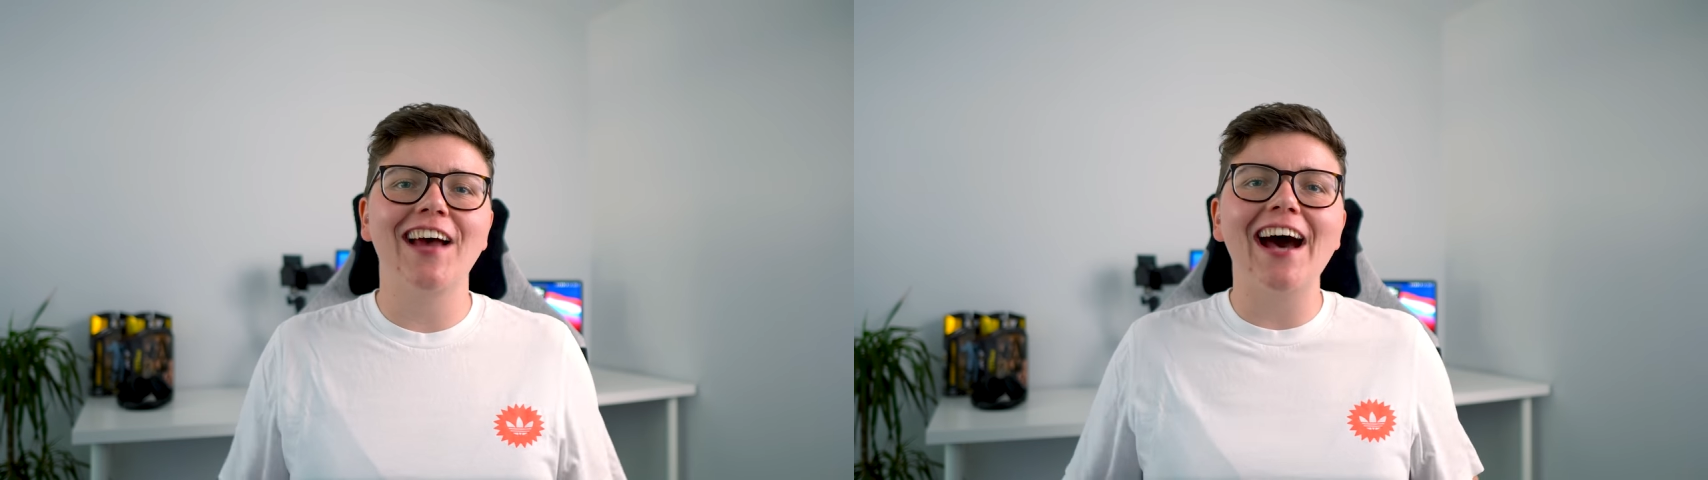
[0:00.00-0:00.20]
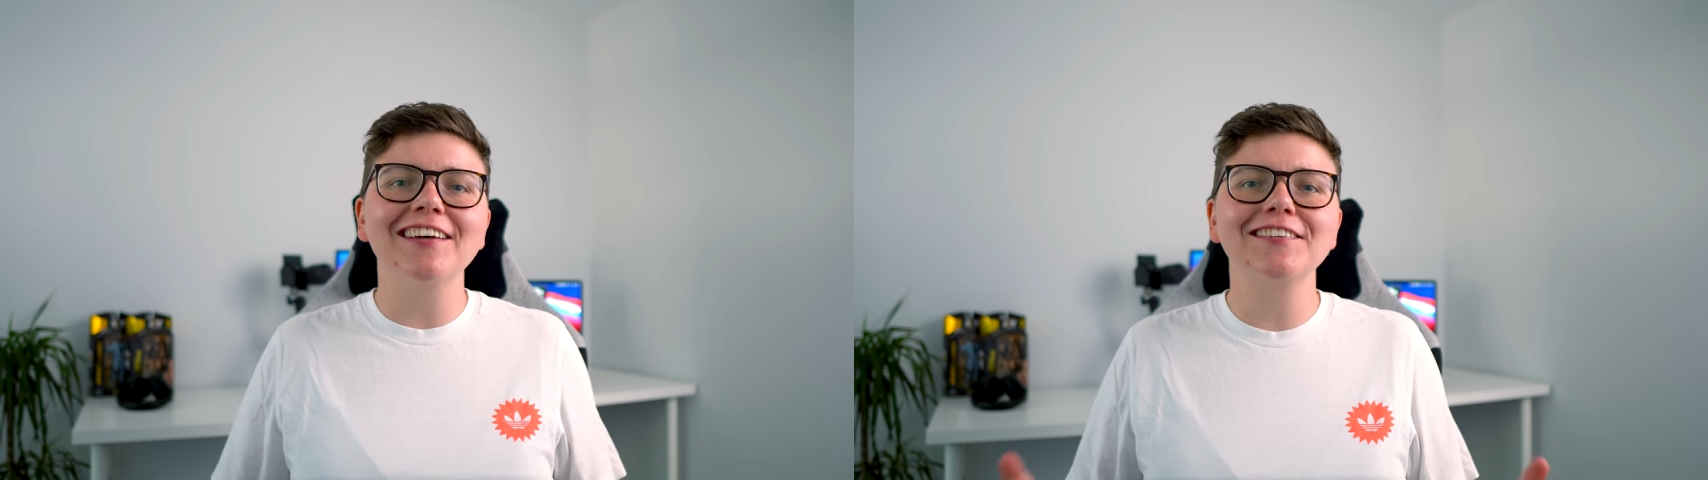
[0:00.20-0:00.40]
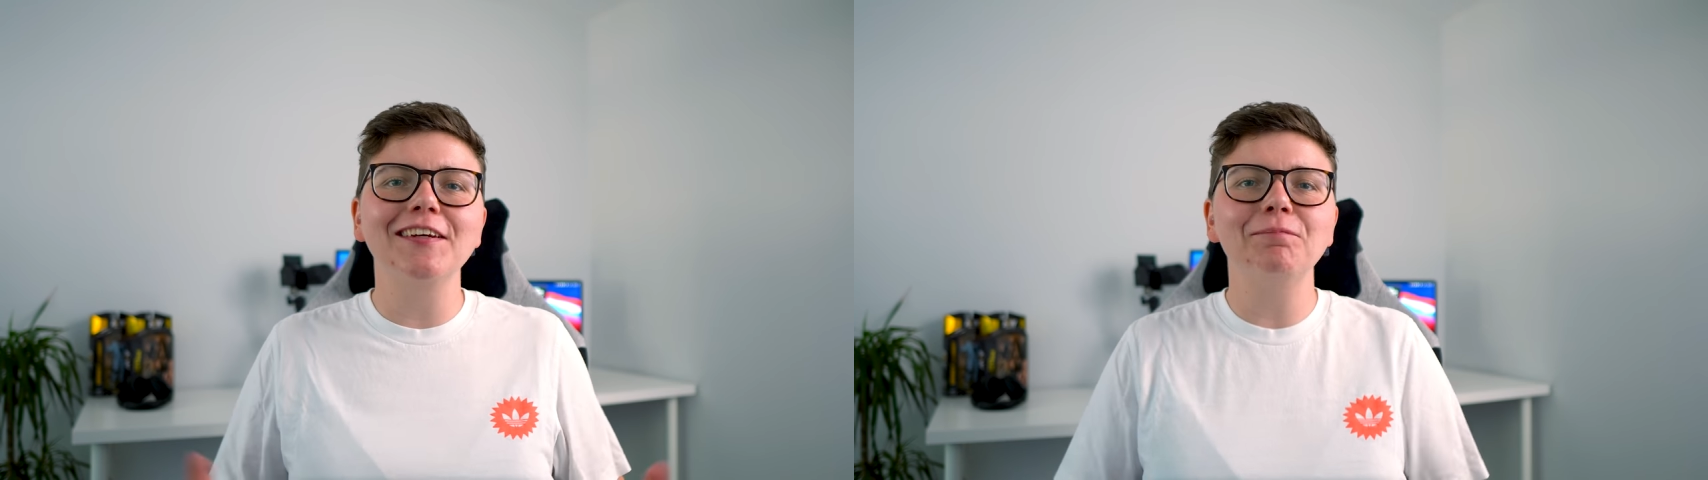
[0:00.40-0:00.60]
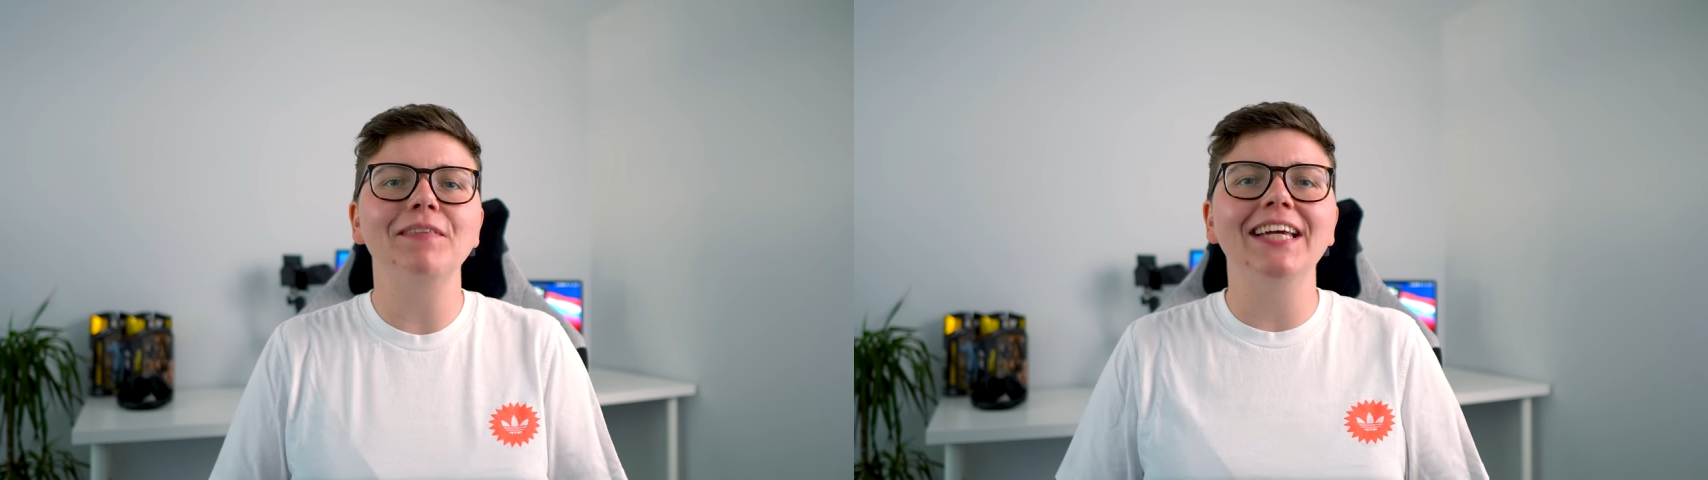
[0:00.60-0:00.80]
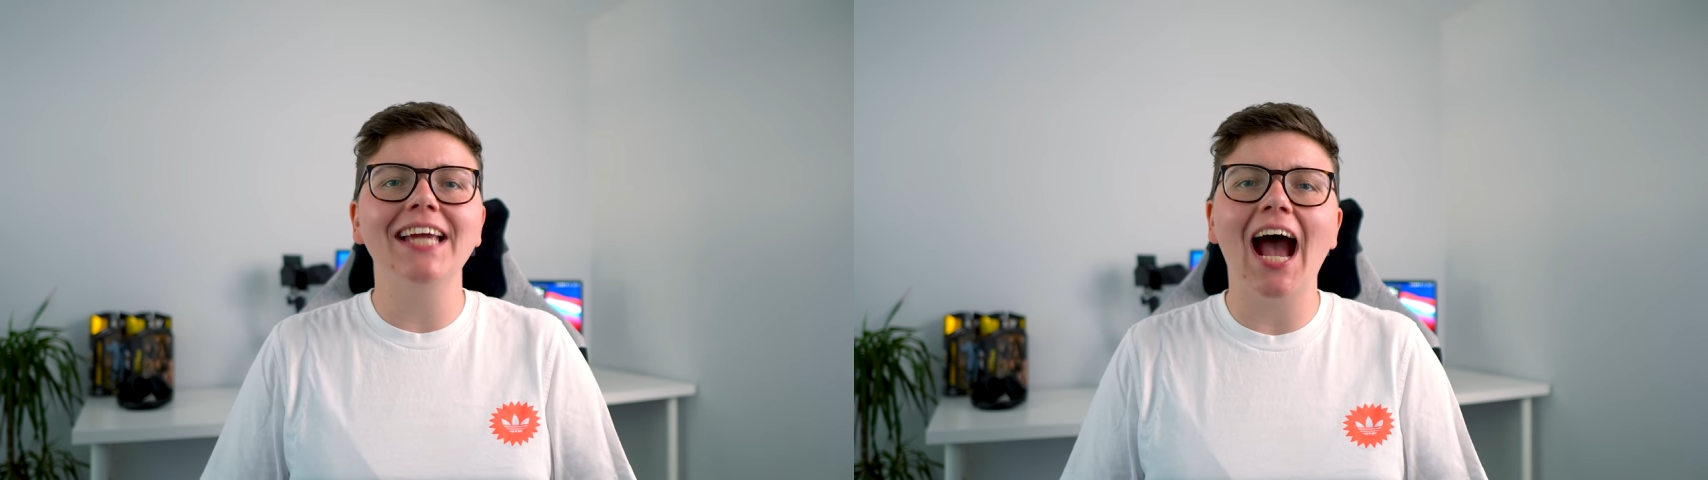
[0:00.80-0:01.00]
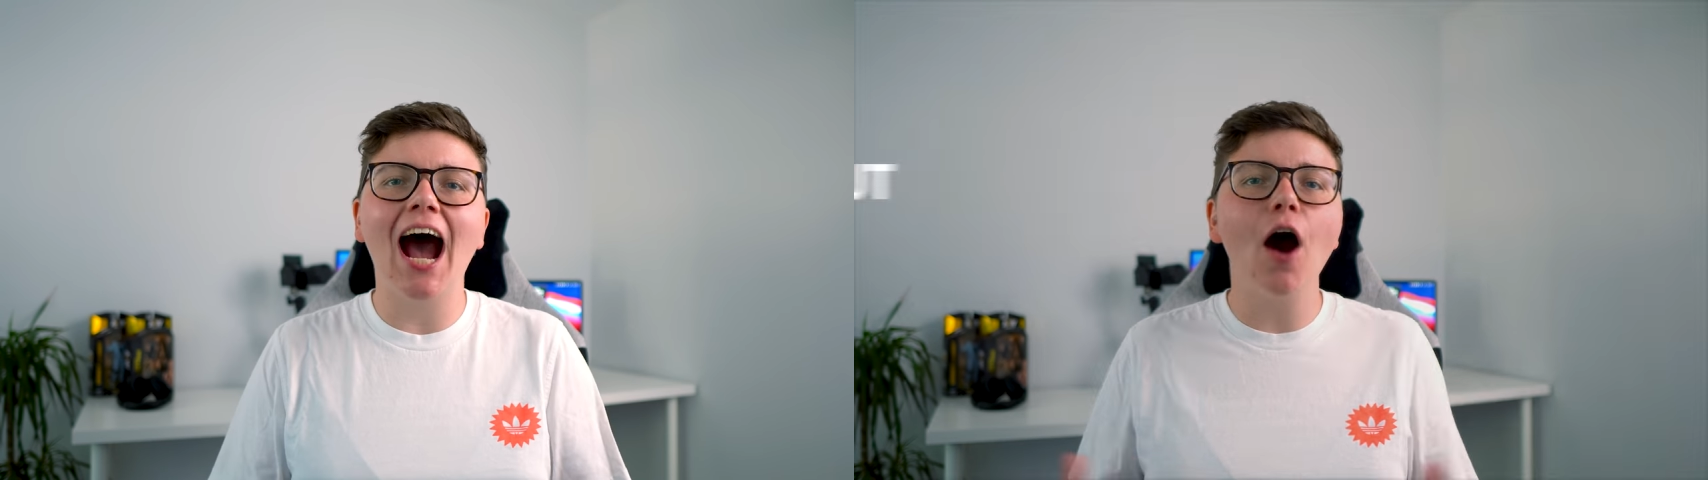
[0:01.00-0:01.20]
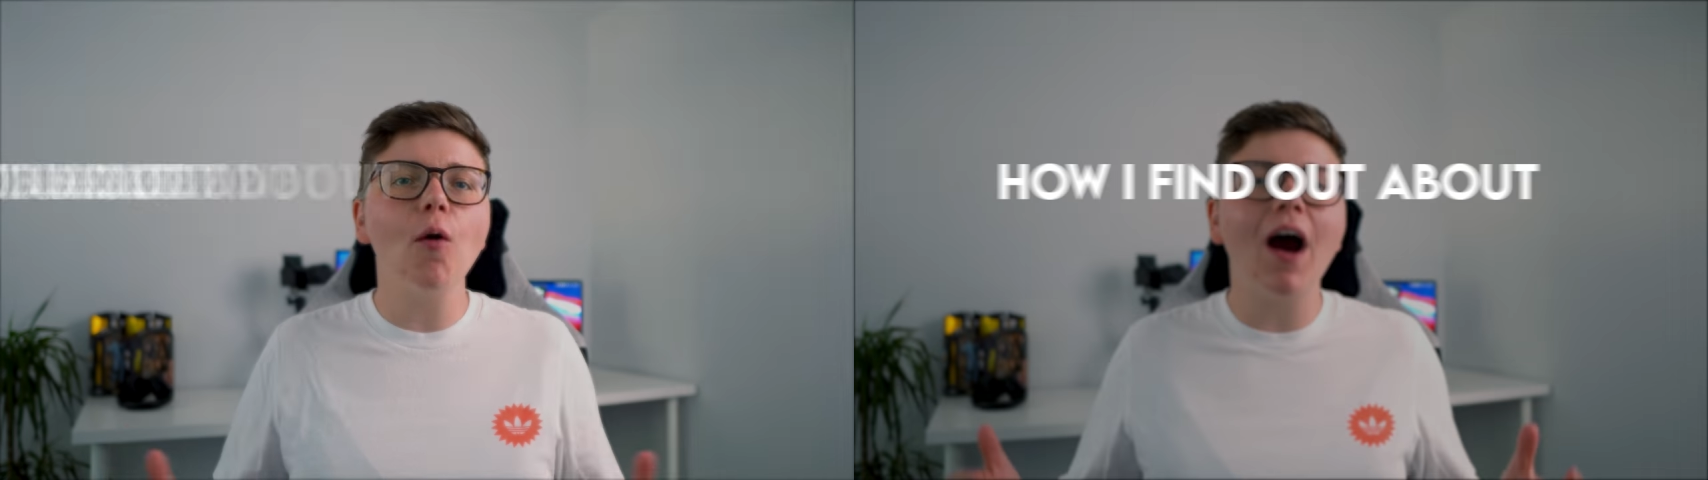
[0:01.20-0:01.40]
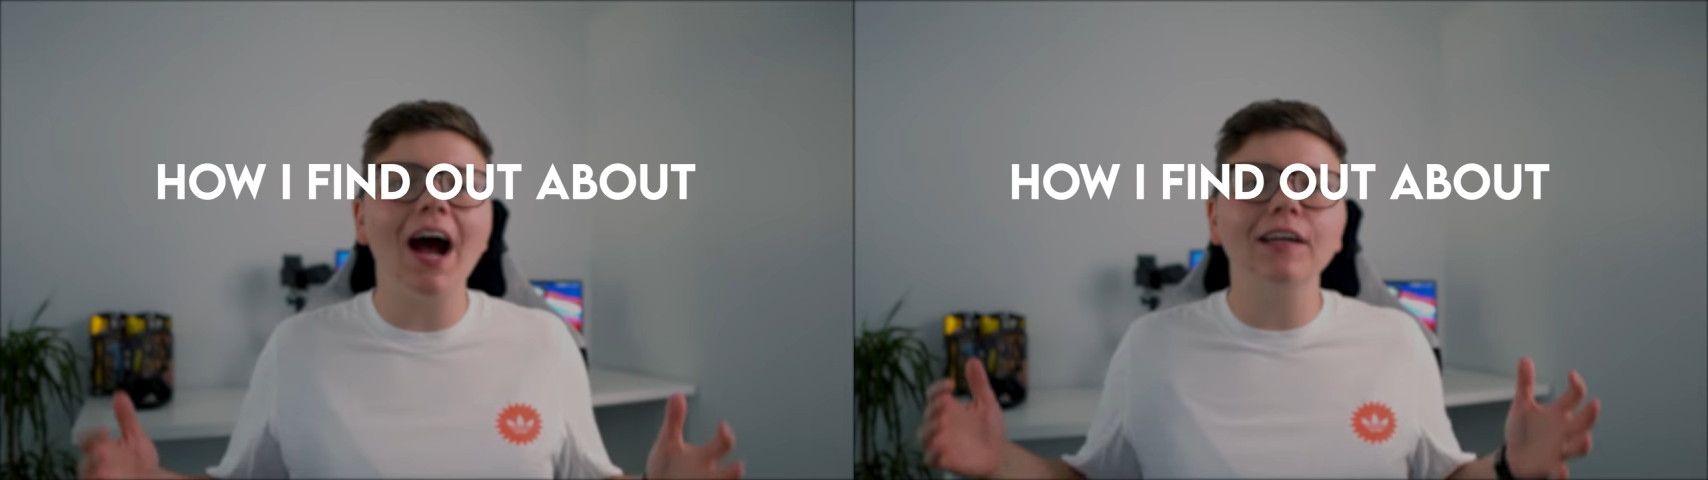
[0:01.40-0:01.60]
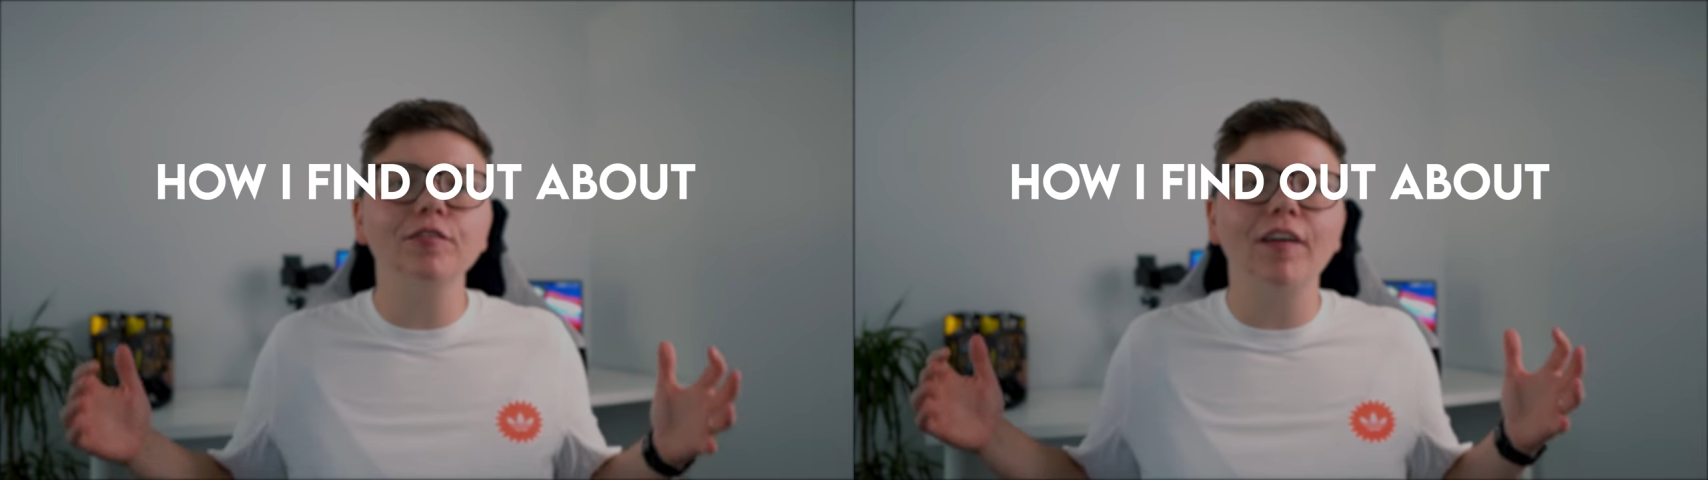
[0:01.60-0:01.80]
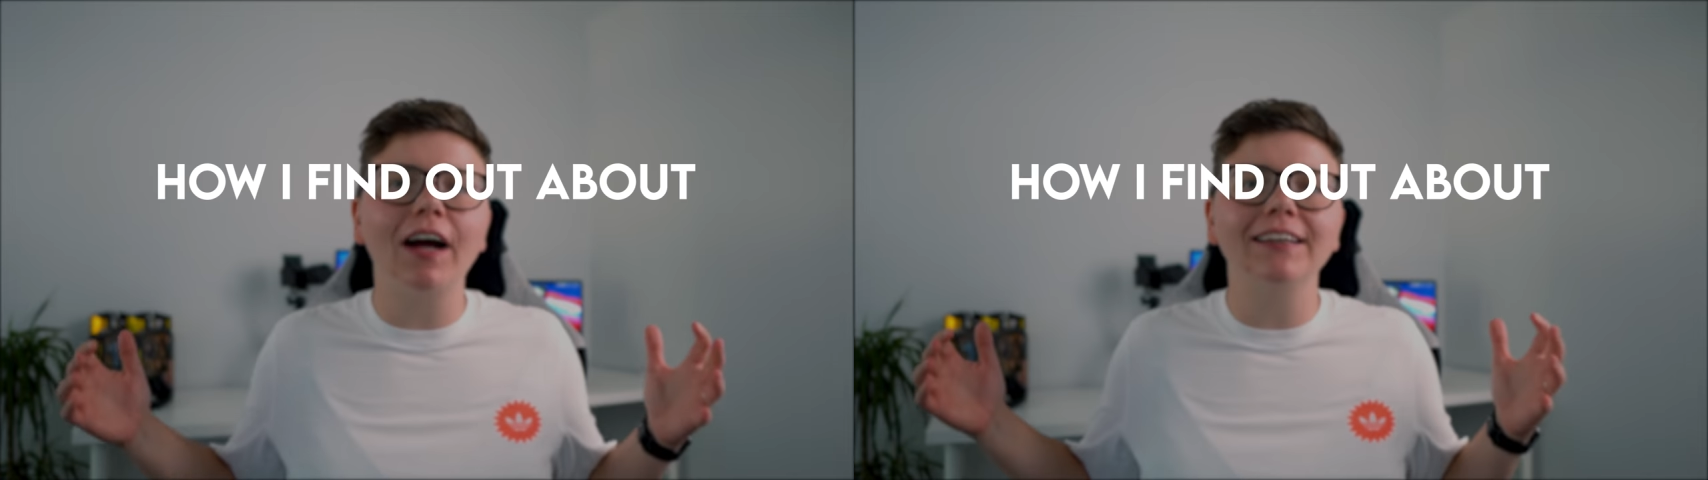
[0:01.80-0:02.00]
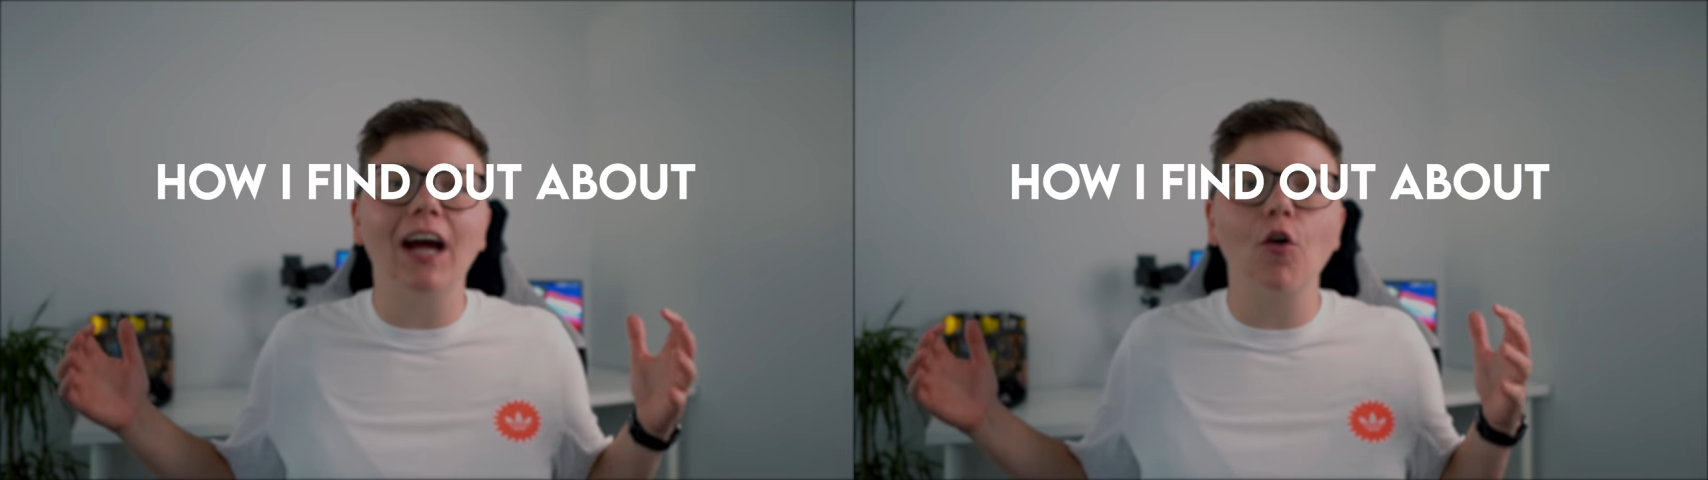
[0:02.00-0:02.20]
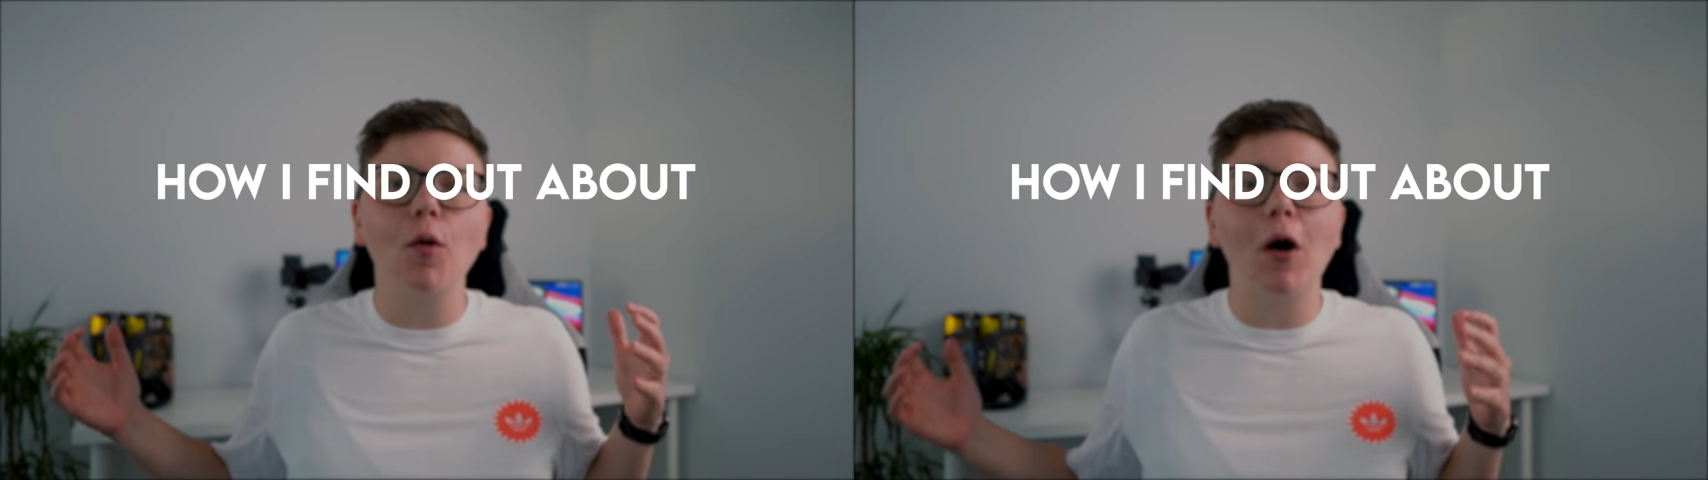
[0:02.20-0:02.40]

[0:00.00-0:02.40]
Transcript: asking me how I find out